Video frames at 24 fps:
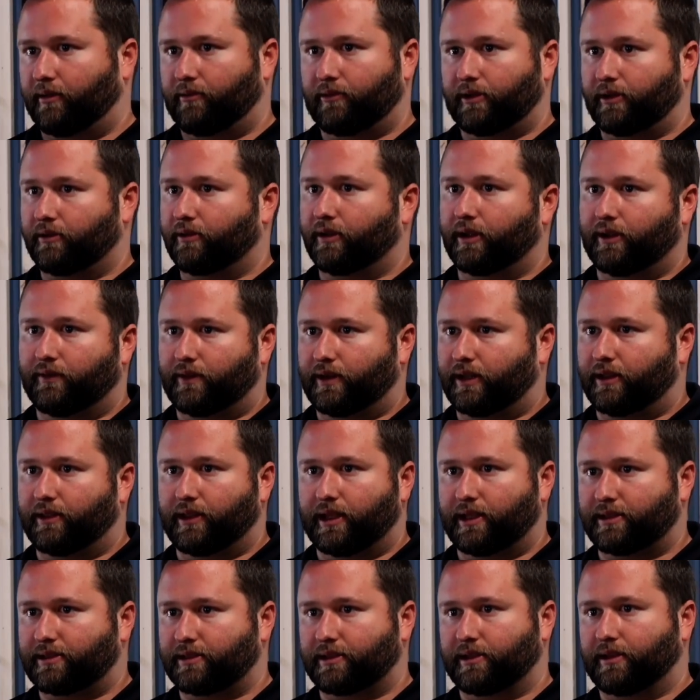We don't have any of
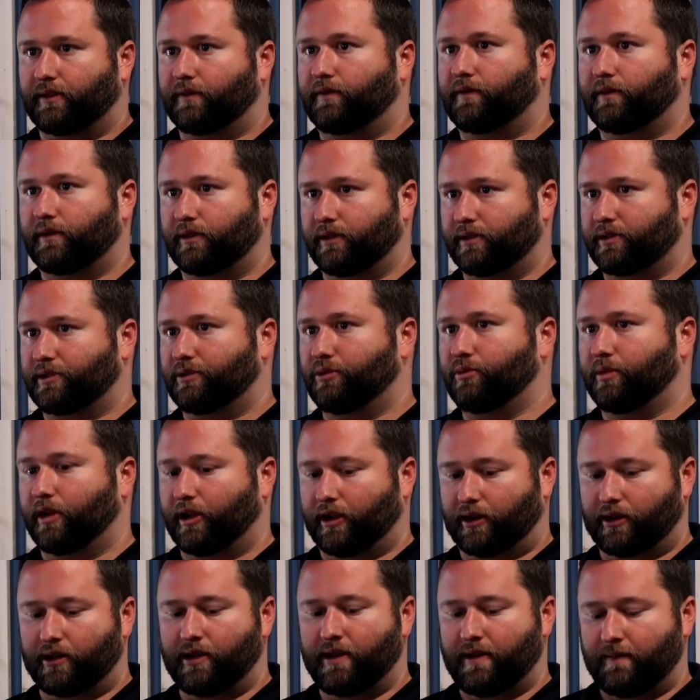that stuff in this new
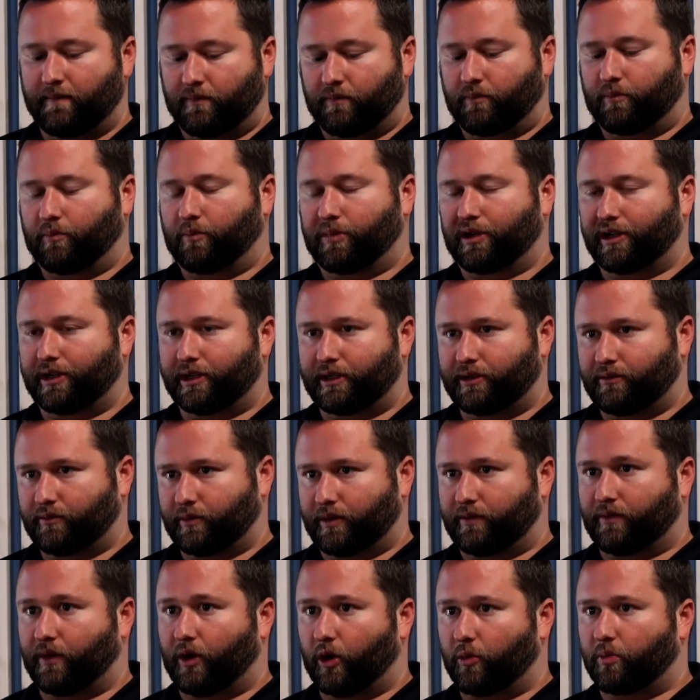bag. But
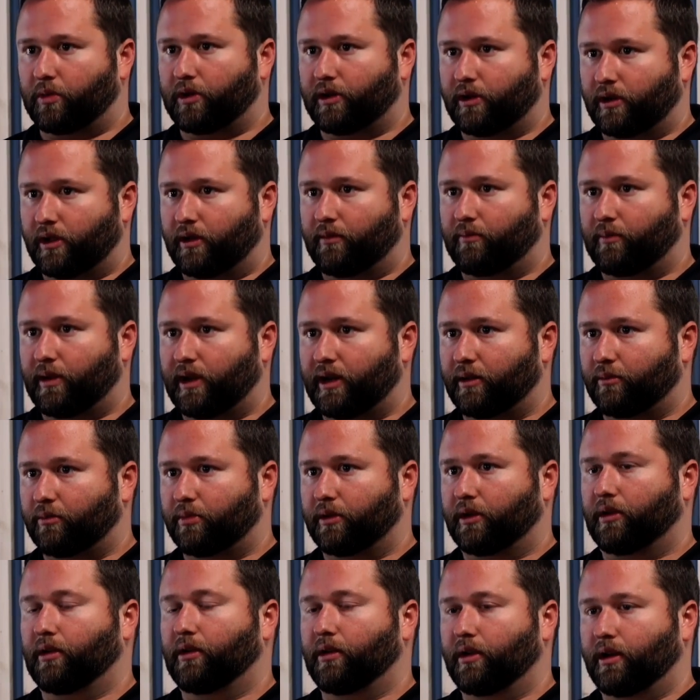we've opened it up, made it
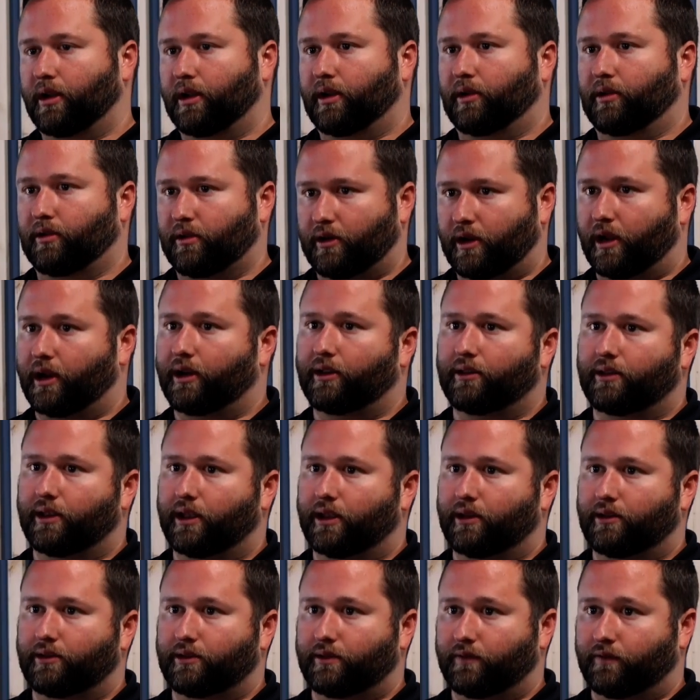bigger, and created
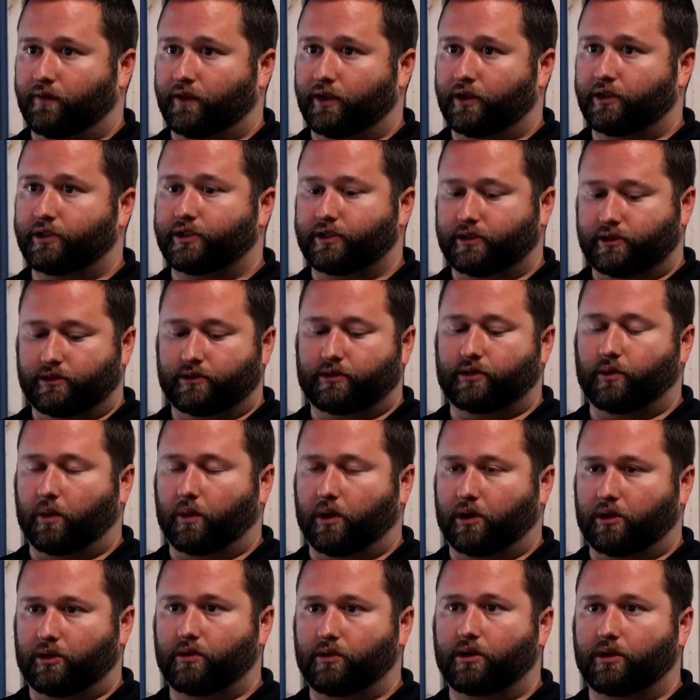that division to where
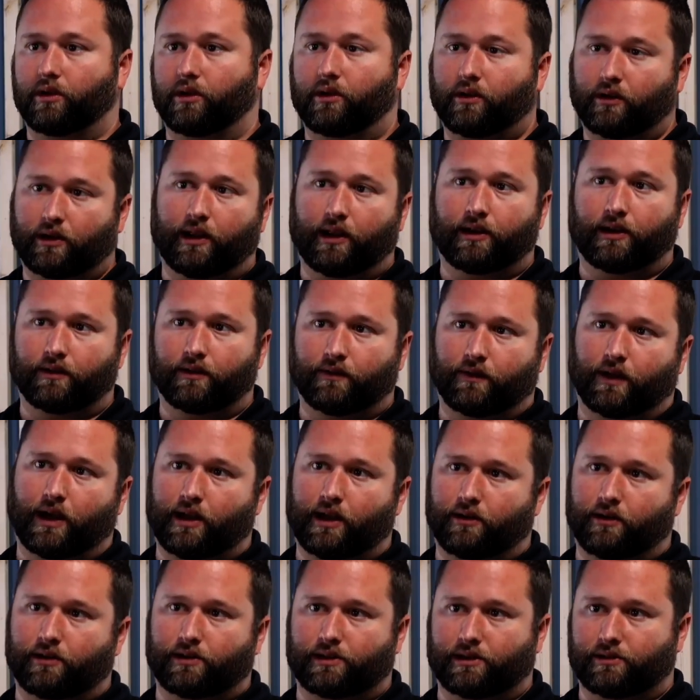you can create
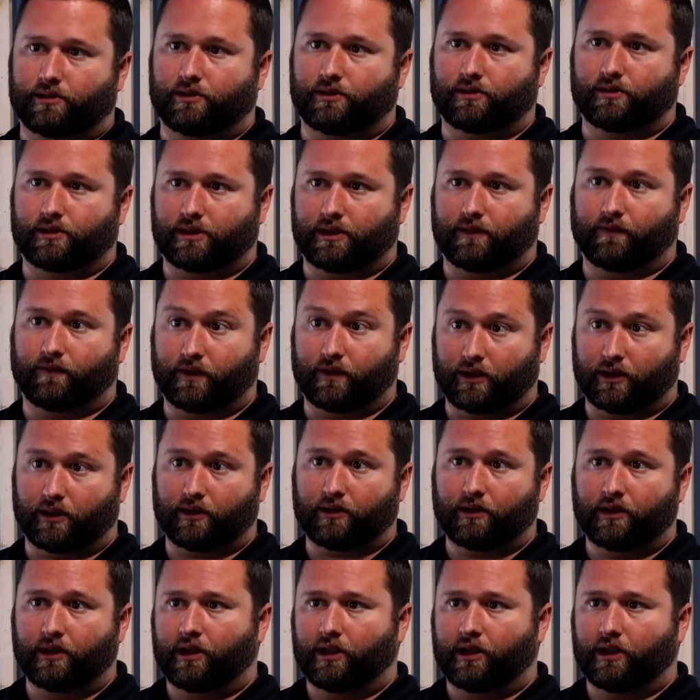dividers as you see fit.